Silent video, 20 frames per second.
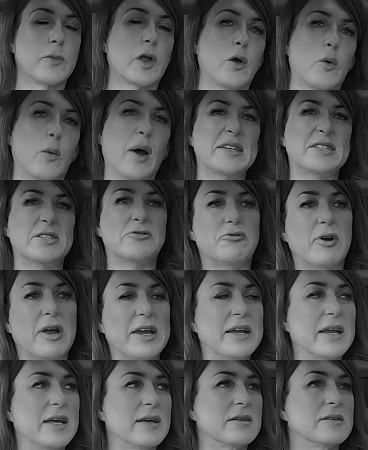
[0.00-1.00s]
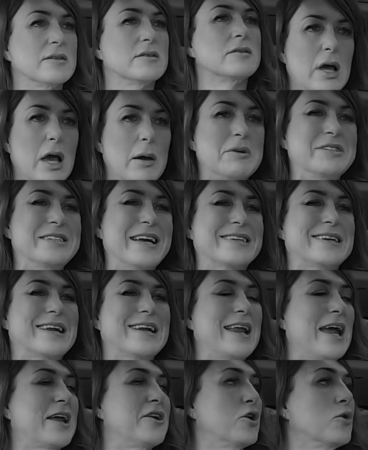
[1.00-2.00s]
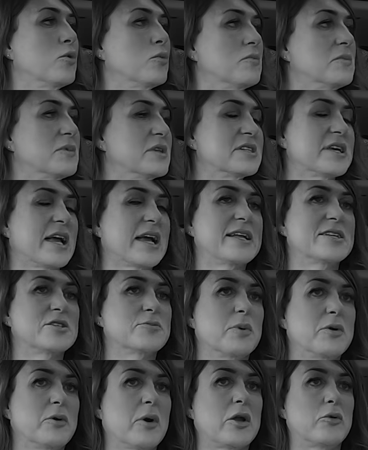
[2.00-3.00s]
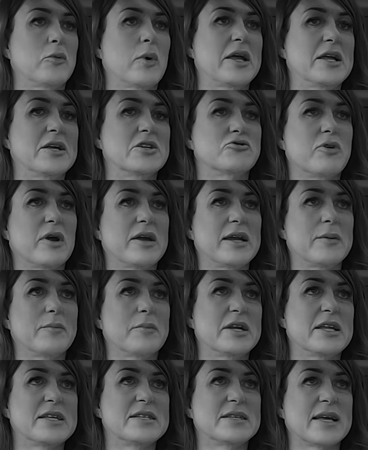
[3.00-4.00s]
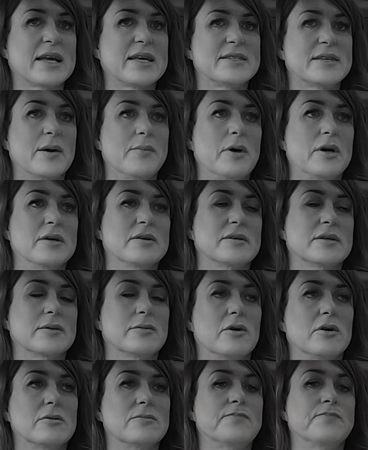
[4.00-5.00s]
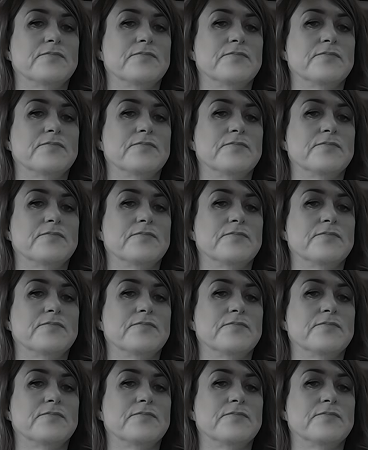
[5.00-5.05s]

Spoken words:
Why is it raining? I mean, technically, I know the science behind why it's raining, but it's like summer. Come on.